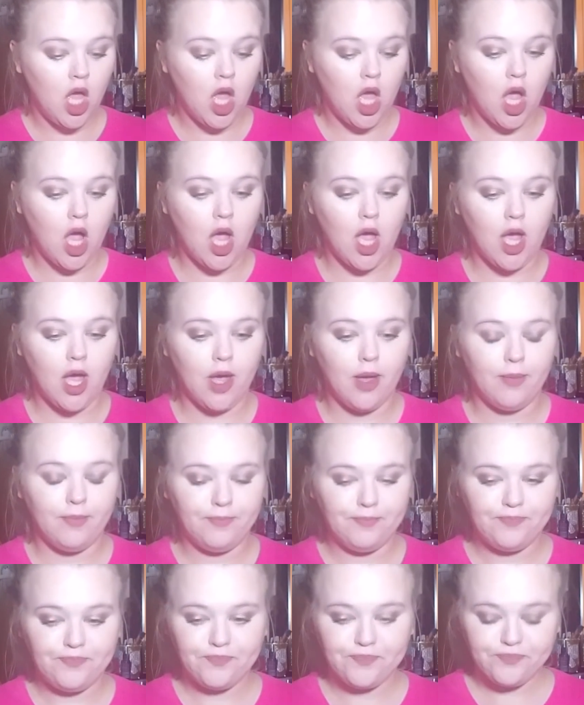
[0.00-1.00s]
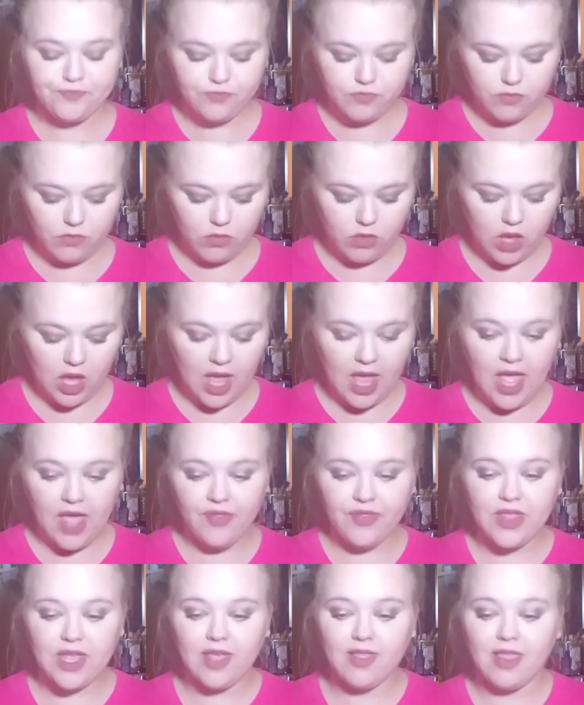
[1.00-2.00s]
And
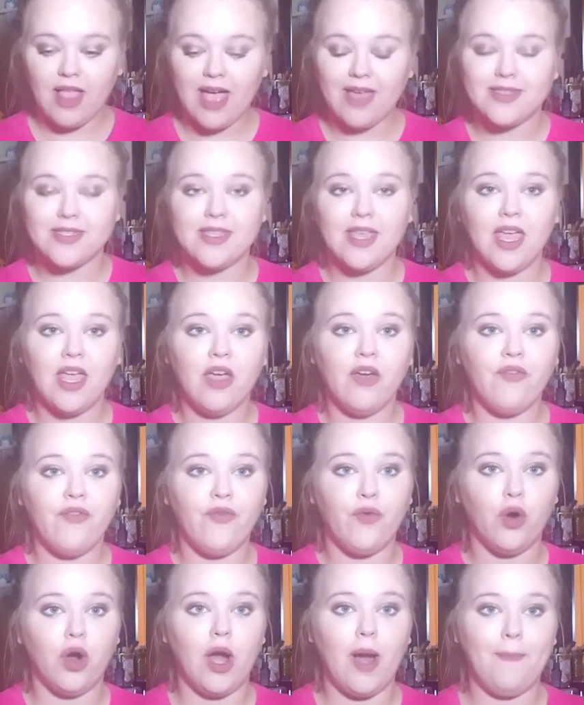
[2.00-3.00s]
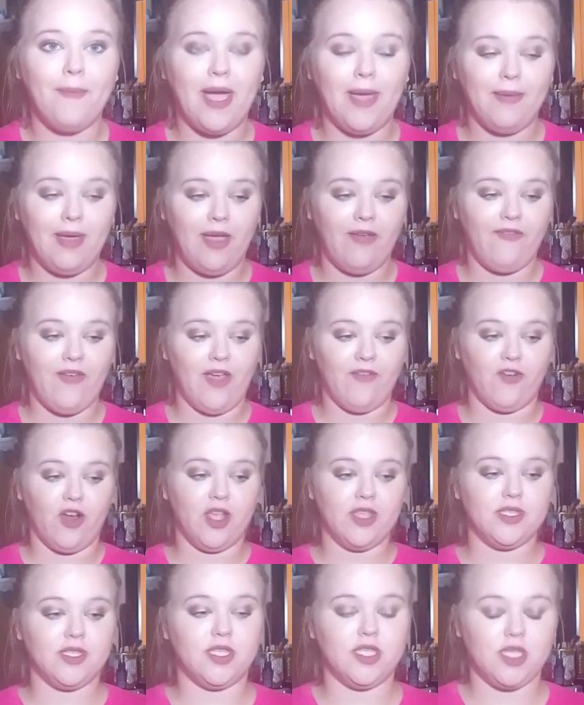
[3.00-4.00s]
the last thing for my May
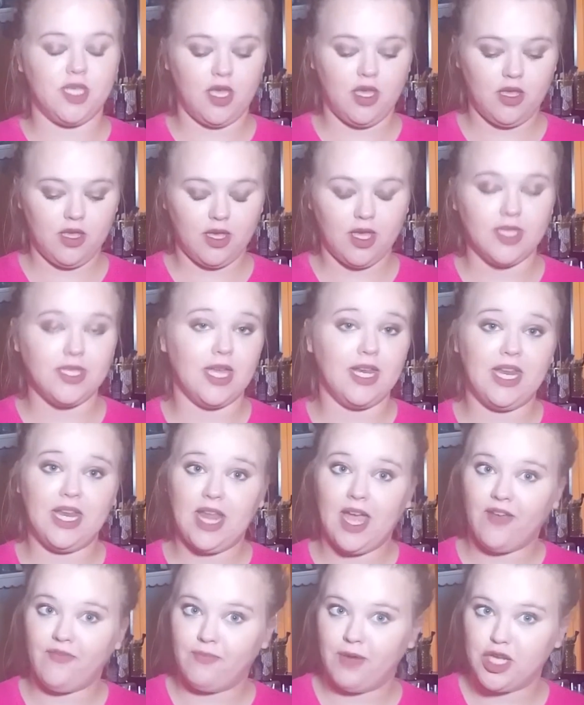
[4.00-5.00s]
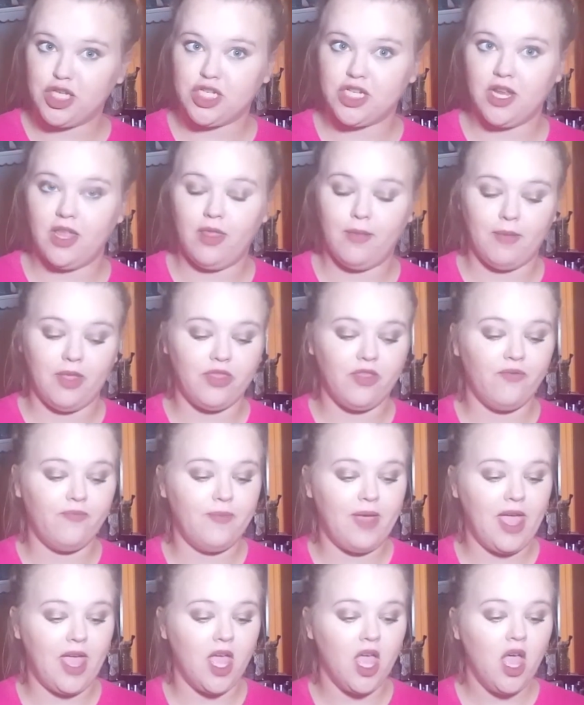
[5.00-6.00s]
favorites, because I didn't have much in the month of
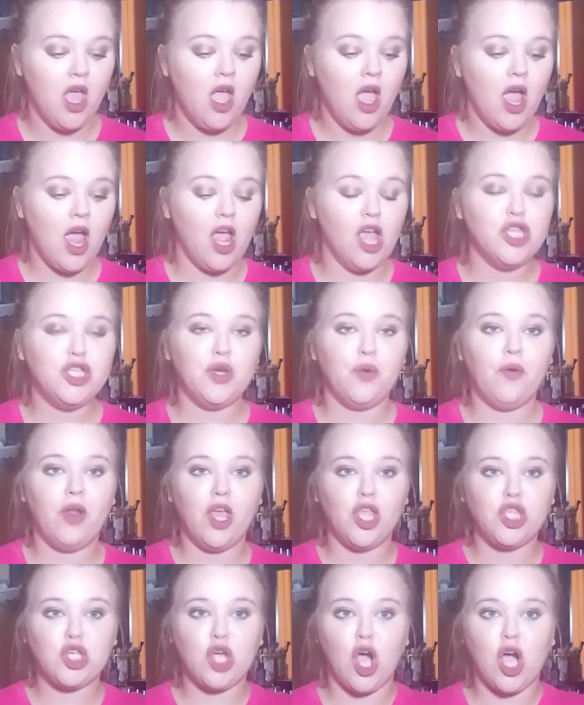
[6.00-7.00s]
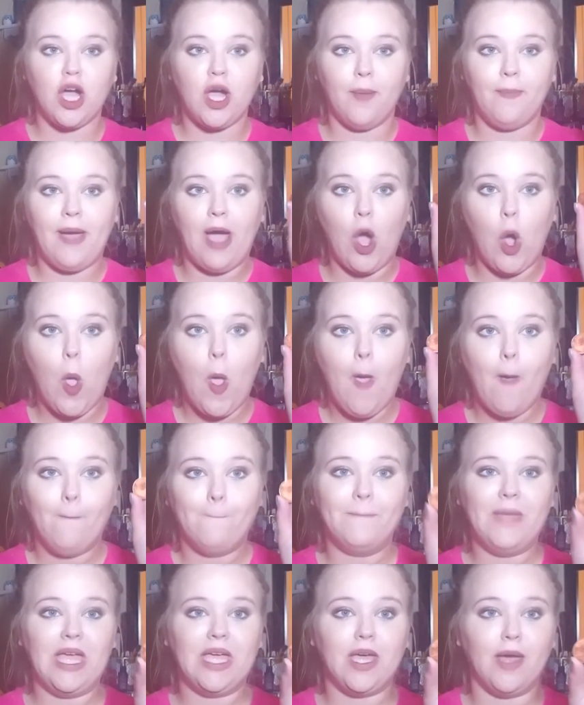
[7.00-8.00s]
May, I do want to talk about
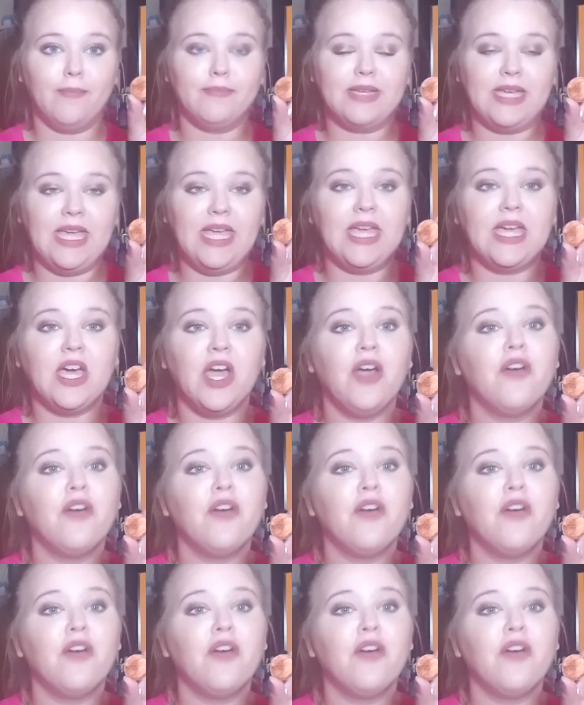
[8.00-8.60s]
Makeup Geek